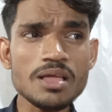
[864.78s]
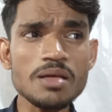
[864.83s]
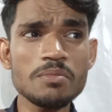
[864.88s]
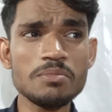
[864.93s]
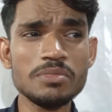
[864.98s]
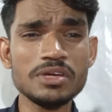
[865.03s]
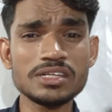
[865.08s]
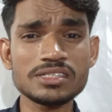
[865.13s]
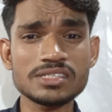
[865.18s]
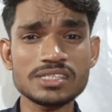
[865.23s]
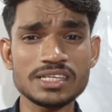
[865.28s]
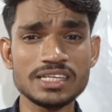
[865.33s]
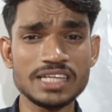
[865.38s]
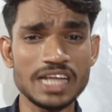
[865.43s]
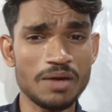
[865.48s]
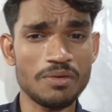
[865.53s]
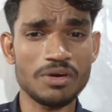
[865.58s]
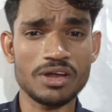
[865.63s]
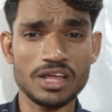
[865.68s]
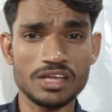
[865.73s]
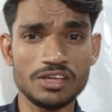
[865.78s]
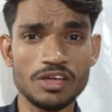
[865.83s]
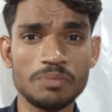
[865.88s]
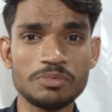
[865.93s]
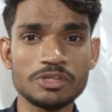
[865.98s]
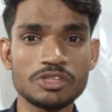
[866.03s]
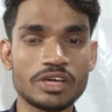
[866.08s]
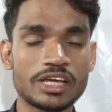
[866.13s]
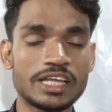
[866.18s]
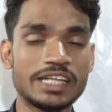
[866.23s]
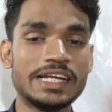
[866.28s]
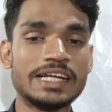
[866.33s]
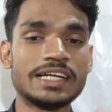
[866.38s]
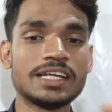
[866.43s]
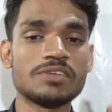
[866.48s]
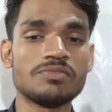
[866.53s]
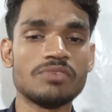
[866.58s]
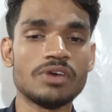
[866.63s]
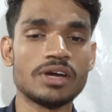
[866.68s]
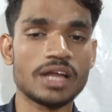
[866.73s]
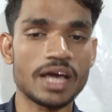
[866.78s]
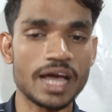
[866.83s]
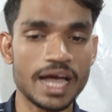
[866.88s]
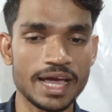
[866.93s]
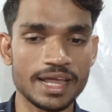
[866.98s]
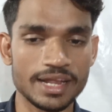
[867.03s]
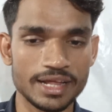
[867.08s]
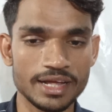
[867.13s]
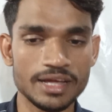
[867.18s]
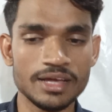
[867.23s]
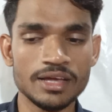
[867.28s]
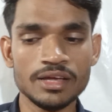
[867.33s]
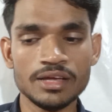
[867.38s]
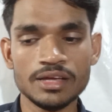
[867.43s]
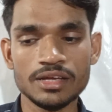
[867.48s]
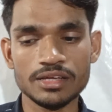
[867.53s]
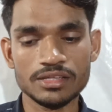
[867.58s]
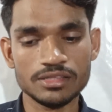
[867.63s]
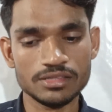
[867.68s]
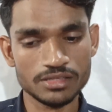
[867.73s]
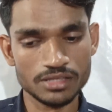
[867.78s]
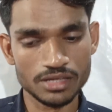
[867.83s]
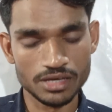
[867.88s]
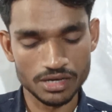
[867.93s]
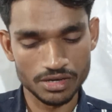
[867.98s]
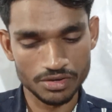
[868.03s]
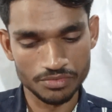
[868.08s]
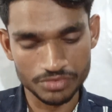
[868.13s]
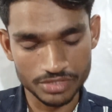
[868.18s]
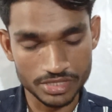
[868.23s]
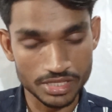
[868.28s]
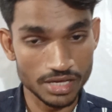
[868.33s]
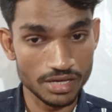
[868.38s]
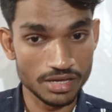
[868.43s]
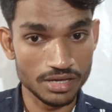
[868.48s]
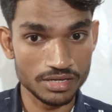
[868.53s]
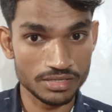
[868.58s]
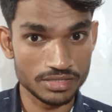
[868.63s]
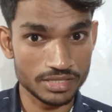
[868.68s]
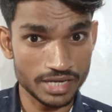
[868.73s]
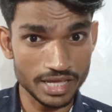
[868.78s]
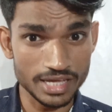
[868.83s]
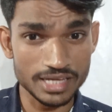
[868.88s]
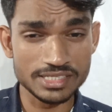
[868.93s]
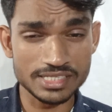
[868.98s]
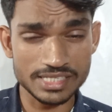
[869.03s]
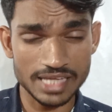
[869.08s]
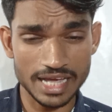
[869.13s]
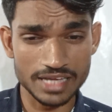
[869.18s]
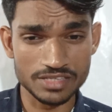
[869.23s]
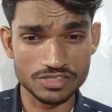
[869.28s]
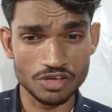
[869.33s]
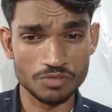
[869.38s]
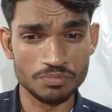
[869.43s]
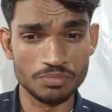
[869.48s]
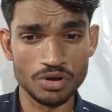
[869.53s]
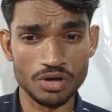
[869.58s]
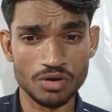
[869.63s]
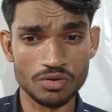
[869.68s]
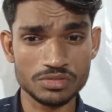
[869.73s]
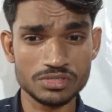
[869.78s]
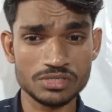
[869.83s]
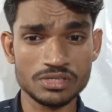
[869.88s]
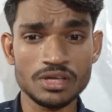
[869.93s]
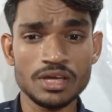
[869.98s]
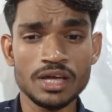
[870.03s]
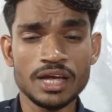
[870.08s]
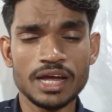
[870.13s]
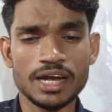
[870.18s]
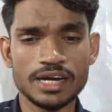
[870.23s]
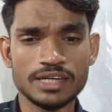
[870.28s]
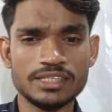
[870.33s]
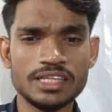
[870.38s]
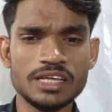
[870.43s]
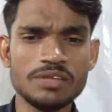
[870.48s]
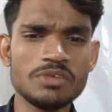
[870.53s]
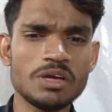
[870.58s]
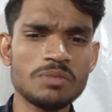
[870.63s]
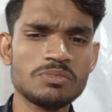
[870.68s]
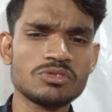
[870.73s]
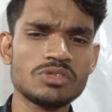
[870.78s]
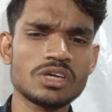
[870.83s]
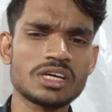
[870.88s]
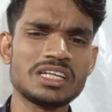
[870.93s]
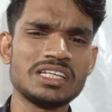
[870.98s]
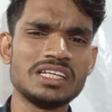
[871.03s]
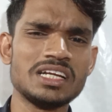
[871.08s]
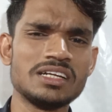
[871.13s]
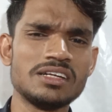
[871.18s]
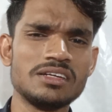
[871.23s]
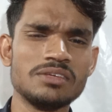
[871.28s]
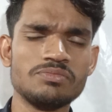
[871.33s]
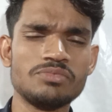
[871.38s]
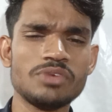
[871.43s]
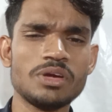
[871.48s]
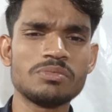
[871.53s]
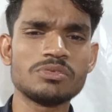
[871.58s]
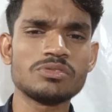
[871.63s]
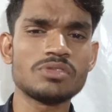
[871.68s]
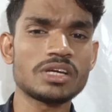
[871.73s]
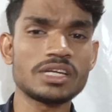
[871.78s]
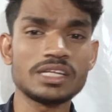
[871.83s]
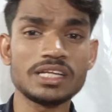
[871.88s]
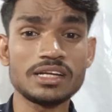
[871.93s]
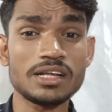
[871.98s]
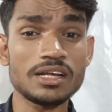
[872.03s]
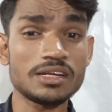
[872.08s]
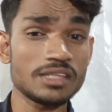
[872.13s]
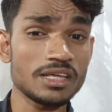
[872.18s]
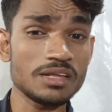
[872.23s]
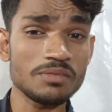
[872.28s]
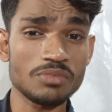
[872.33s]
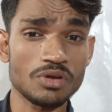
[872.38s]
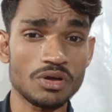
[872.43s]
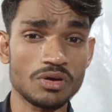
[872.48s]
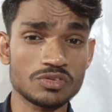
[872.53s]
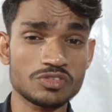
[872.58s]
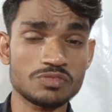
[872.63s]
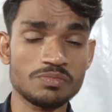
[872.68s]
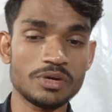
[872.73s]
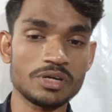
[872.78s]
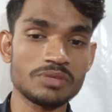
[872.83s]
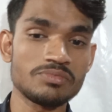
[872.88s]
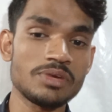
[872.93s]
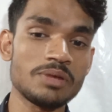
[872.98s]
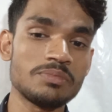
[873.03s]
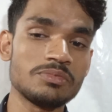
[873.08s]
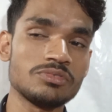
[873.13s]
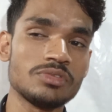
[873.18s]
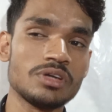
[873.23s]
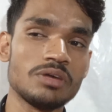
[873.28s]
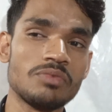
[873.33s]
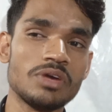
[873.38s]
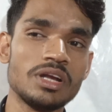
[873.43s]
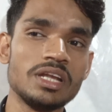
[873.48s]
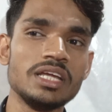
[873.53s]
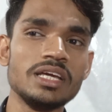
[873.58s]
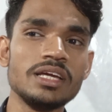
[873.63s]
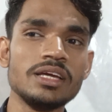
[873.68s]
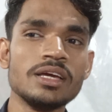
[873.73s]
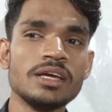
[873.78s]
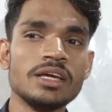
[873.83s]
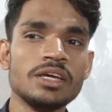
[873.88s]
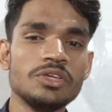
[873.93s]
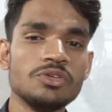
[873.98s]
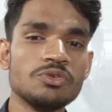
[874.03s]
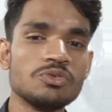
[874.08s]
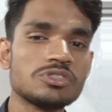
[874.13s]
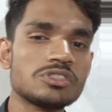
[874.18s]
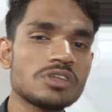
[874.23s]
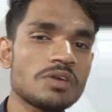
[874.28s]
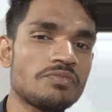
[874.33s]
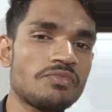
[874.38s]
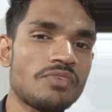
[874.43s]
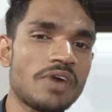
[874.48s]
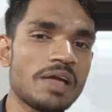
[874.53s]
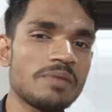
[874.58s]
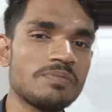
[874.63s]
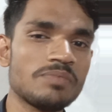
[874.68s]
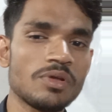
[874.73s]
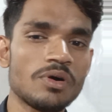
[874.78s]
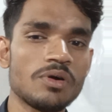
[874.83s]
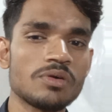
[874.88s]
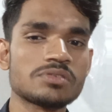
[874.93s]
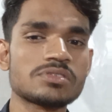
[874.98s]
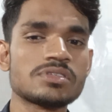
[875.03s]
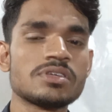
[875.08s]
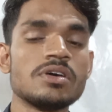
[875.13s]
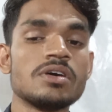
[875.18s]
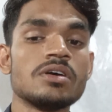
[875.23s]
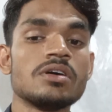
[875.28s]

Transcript: means in our you have to the created one array in the with the 10 size of blocks, and then we have to the created 10 blocks, but we have to the only use the 5 blocks,